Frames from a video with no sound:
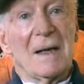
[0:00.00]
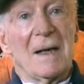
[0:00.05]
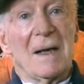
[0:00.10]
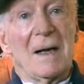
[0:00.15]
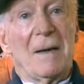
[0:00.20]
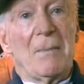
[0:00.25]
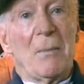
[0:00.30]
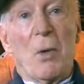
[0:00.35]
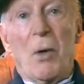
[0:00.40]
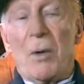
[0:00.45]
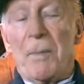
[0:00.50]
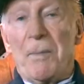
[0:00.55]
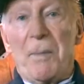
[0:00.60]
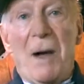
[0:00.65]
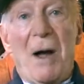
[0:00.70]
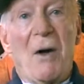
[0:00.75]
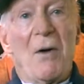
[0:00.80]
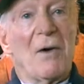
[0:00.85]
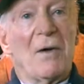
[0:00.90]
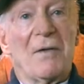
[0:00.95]
more
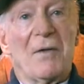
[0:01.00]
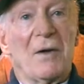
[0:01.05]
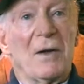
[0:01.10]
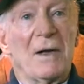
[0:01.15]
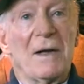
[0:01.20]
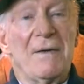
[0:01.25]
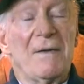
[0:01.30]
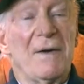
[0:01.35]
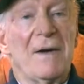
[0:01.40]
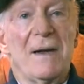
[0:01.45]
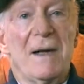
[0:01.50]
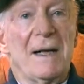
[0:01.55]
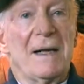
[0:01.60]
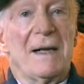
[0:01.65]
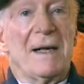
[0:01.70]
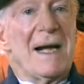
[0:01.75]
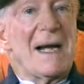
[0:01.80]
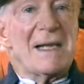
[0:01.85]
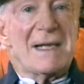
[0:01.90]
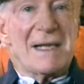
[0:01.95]
powerful even than
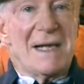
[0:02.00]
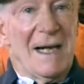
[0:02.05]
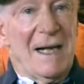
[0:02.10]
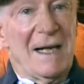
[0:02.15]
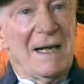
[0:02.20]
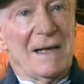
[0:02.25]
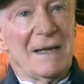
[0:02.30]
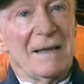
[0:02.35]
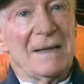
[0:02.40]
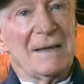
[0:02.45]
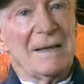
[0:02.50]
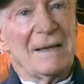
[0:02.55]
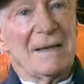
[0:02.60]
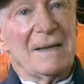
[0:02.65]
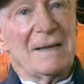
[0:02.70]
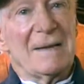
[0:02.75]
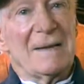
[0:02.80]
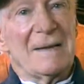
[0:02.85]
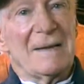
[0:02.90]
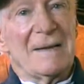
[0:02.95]
an essay.
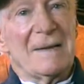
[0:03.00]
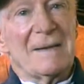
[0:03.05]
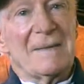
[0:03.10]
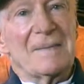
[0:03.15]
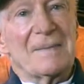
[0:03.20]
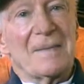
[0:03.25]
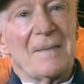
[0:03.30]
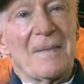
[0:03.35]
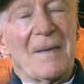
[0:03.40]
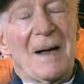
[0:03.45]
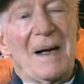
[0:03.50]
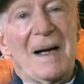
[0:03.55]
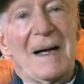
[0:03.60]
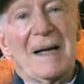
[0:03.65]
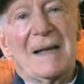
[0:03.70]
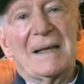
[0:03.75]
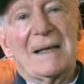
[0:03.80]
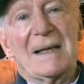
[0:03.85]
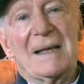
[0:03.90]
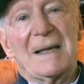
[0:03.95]

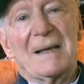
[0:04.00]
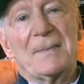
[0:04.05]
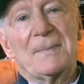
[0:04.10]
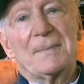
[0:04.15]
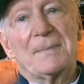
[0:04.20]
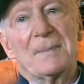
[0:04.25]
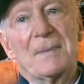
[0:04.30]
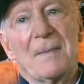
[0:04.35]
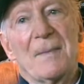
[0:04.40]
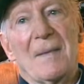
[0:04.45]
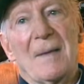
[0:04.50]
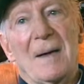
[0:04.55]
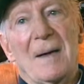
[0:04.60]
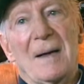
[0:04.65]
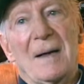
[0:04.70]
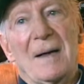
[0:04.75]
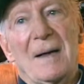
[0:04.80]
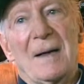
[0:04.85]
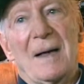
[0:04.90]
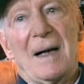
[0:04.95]
And
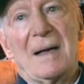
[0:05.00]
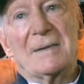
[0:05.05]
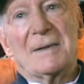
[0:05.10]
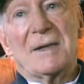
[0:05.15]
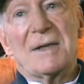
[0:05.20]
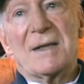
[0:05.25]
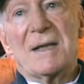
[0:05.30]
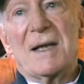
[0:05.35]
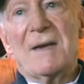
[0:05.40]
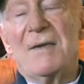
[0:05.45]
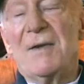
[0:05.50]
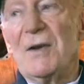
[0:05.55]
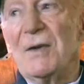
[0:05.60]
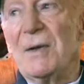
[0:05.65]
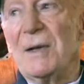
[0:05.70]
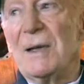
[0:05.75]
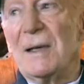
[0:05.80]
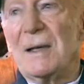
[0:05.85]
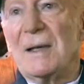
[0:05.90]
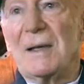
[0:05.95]
I'll just give
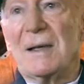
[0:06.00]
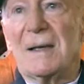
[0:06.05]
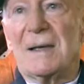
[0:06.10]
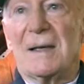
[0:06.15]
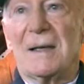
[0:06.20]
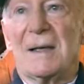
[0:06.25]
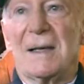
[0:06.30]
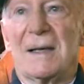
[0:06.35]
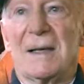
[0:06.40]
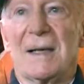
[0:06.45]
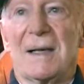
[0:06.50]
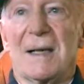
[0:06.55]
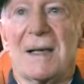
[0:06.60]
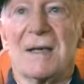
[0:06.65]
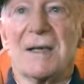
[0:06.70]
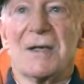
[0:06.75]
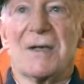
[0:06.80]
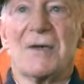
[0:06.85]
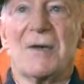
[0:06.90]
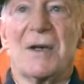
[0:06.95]
you an
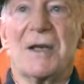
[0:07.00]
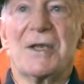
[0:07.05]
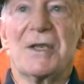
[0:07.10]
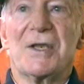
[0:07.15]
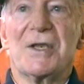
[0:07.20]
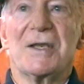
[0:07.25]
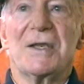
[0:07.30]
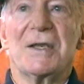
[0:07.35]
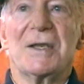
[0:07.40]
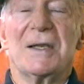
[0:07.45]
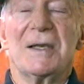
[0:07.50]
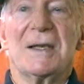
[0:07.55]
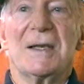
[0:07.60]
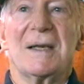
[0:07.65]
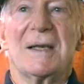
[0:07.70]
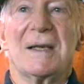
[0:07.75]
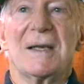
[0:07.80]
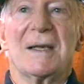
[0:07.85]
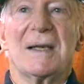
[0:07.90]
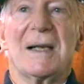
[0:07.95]
illustration
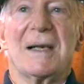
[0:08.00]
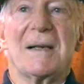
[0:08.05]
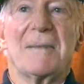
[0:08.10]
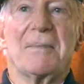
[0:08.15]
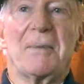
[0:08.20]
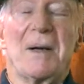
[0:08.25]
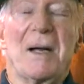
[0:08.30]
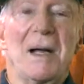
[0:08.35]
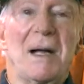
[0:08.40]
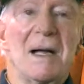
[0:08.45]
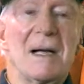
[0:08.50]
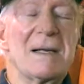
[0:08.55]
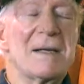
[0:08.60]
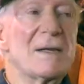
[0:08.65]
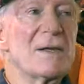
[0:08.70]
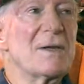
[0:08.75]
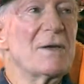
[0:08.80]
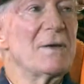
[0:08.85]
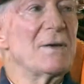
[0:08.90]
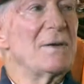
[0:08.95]
that
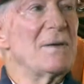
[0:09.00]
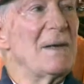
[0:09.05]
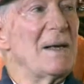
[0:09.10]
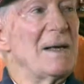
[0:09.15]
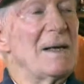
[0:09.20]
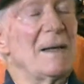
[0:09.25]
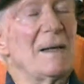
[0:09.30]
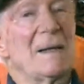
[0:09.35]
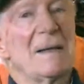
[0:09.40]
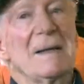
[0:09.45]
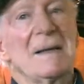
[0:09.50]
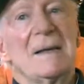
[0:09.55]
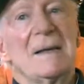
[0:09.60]
applies to